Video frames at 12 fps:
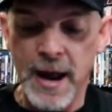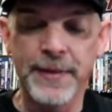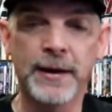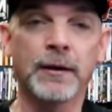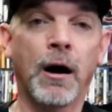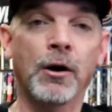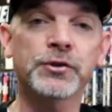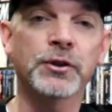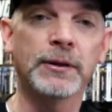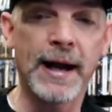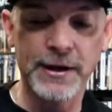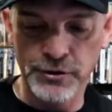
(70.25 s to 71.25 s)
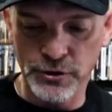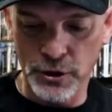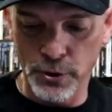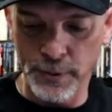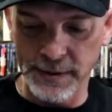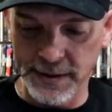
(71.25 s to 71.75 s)
And then also last
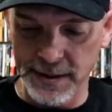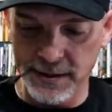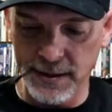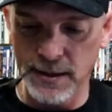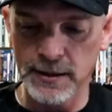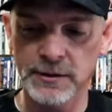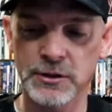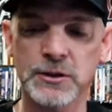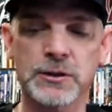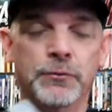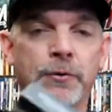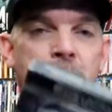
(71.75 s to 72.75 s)
year, we did get just a